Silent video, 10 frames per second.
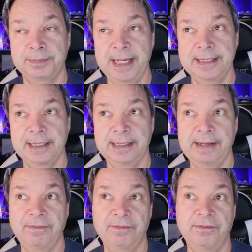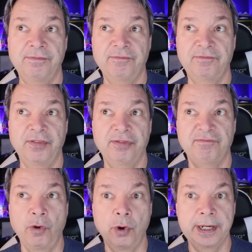basically
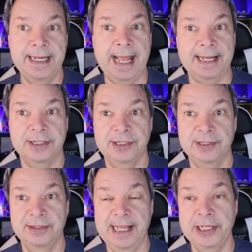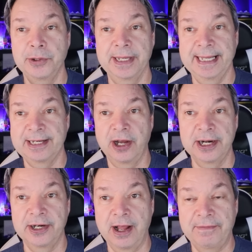four decks that you can get on
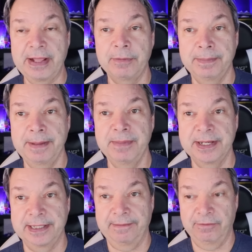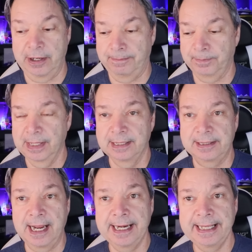and off that would be busy, from
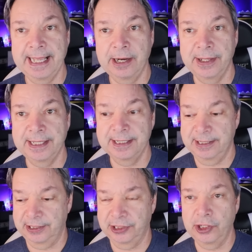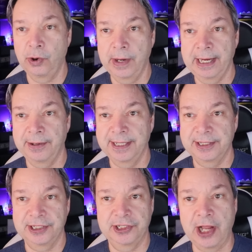dining areas to show areas
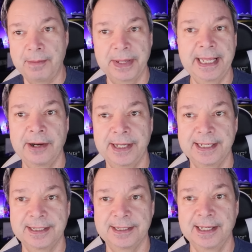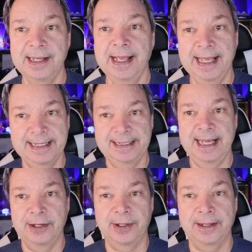to shopping areas,
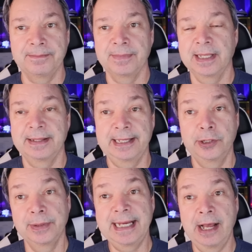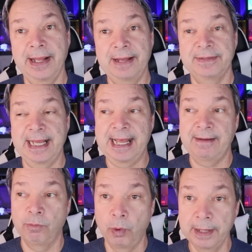etc., that you would now have to
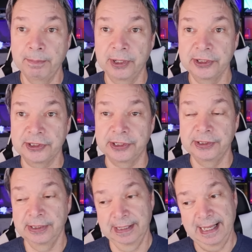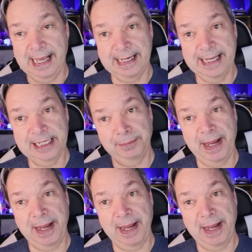have one person at each